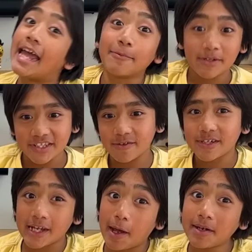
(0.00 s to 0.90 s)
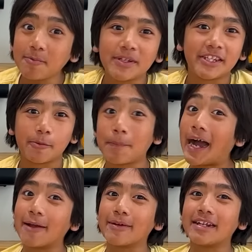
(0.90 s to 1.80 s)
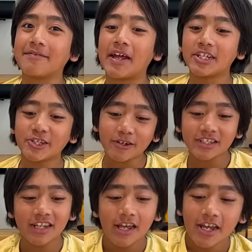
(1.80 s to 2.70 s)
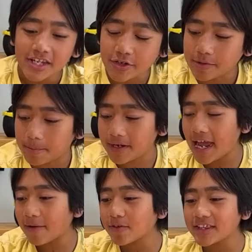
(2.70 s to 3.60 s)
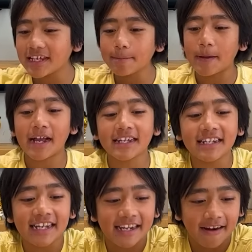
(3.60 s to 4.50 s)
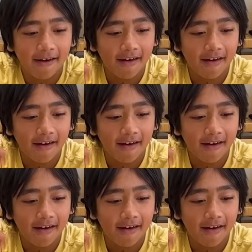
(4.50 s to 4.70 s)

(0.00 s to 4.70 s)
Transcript: And once you're done with your pirate adventures, you can put everything back in here